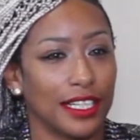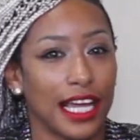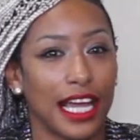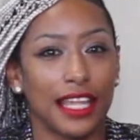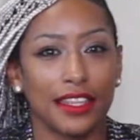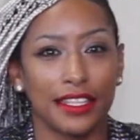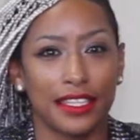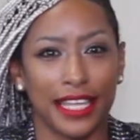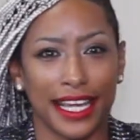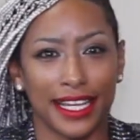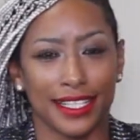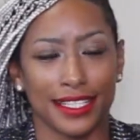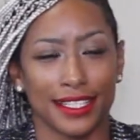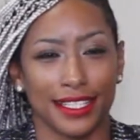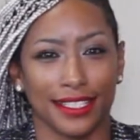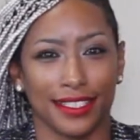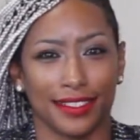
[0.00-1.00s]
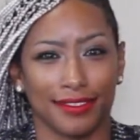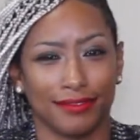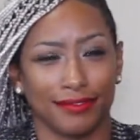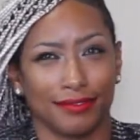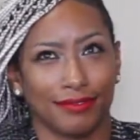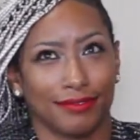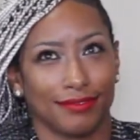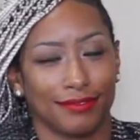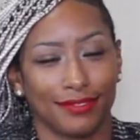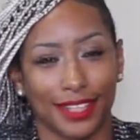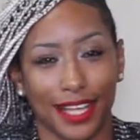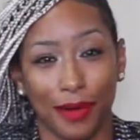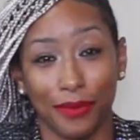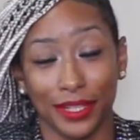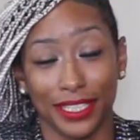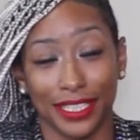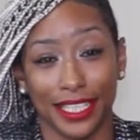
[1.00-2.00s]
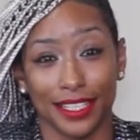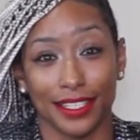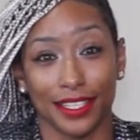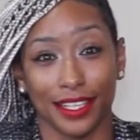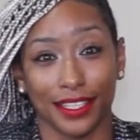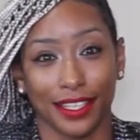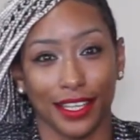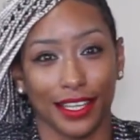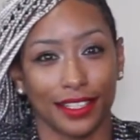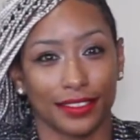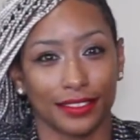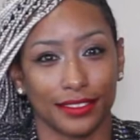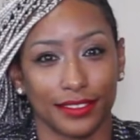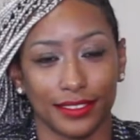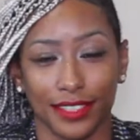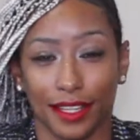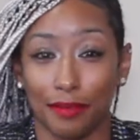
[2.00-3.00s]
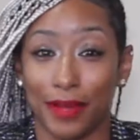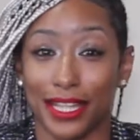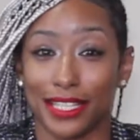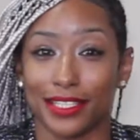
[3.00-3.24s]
And the dancing, I want to dance like that. I'm about